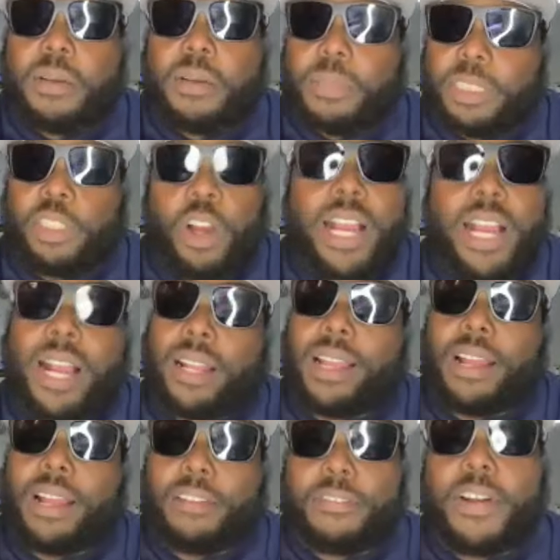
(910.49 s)
But you know, I got a
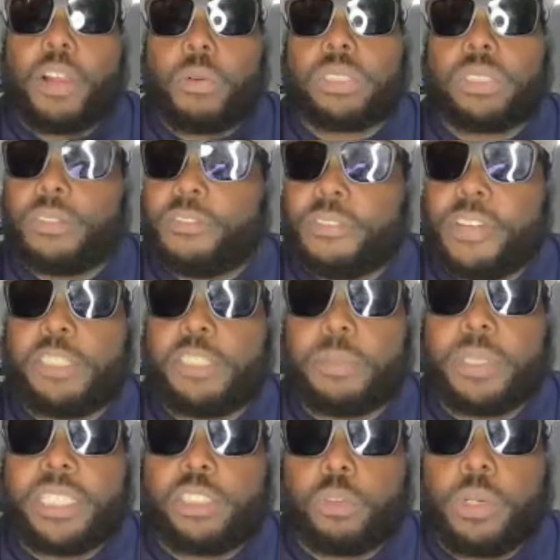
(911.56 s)
lot of followers on
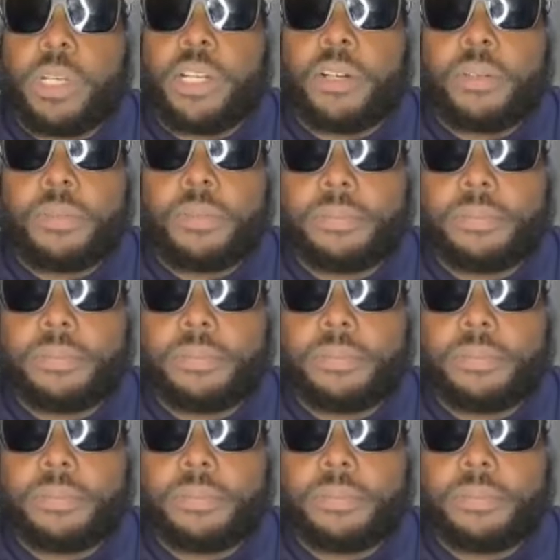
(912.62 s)
Facebook as well.